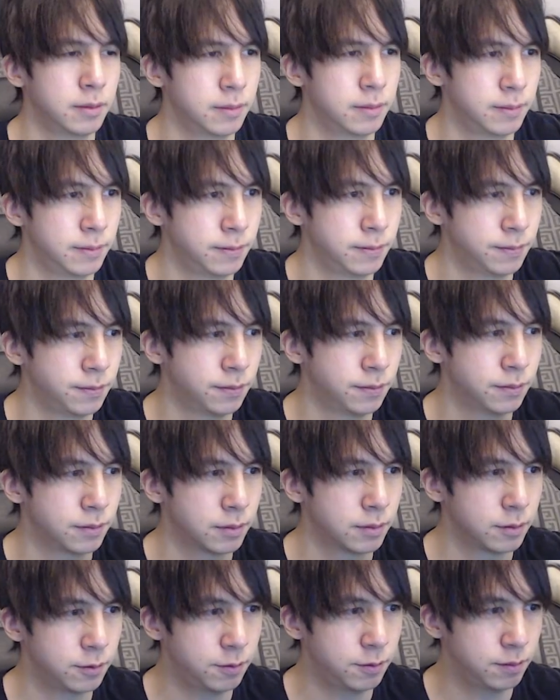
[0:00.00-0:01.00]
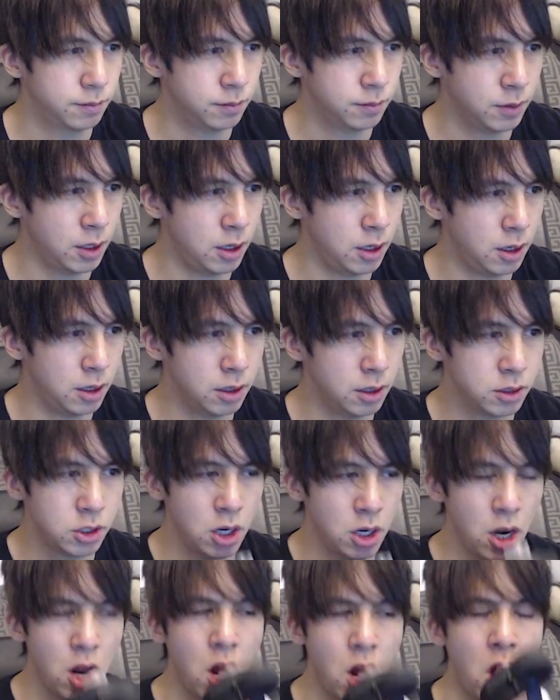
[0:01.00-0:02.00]

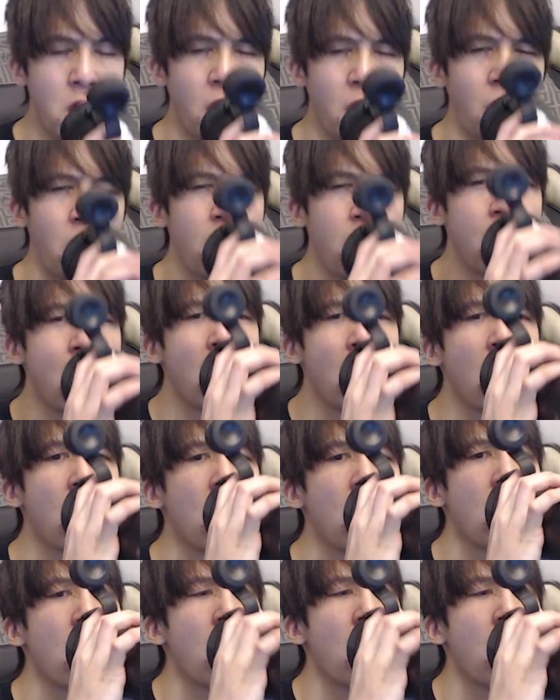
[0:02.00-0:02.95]
No one is speaking in this clip.